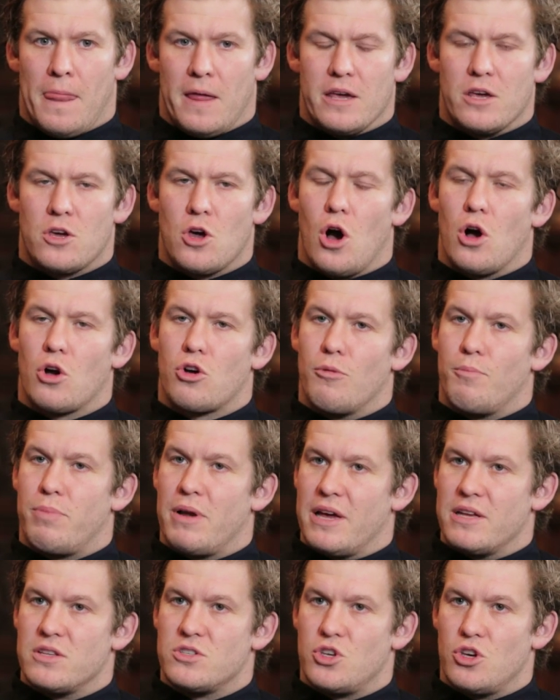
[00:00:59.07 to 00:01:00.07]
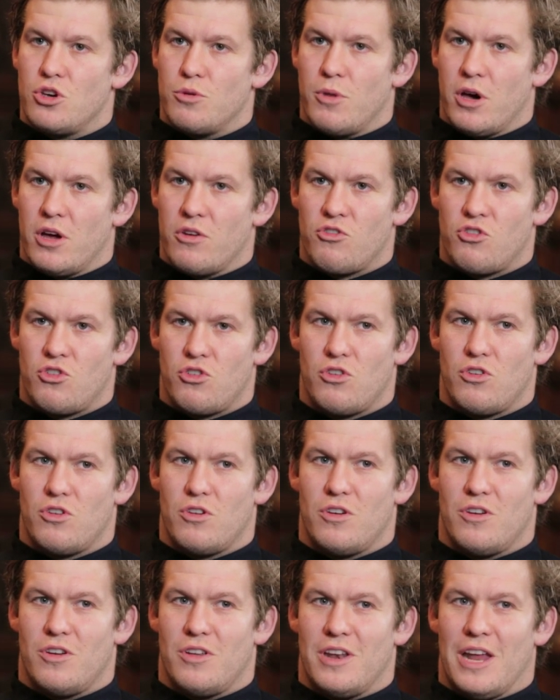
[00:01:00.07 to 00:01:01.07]
he can't complain too much.
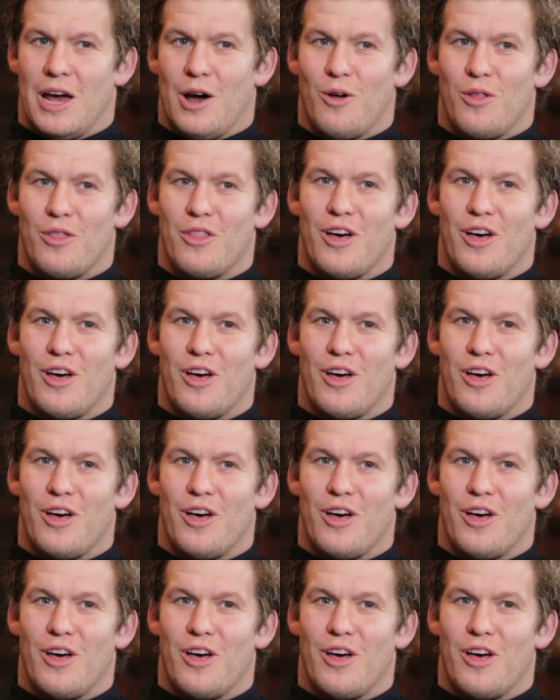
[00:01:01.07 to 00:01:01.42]
Now,